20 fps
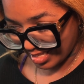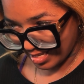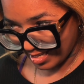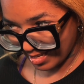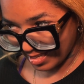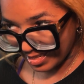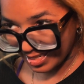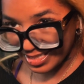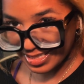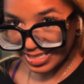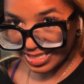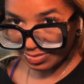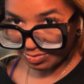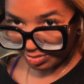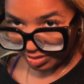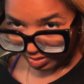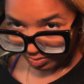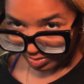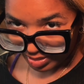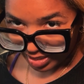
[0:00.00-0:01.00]
At least that's
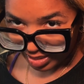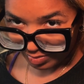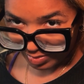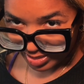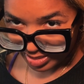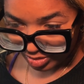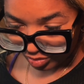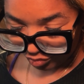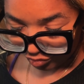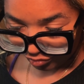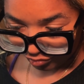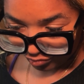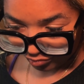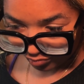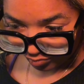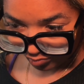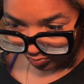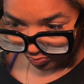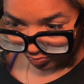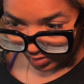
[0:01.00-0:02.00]
what I believe myself
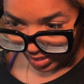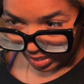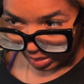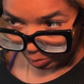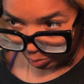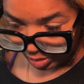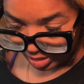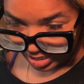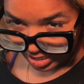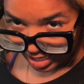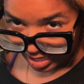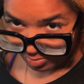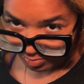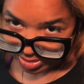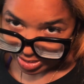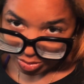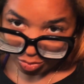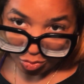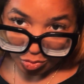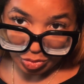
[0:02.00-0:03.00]
and what I've
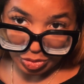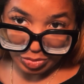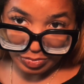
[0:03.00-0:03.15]
been told to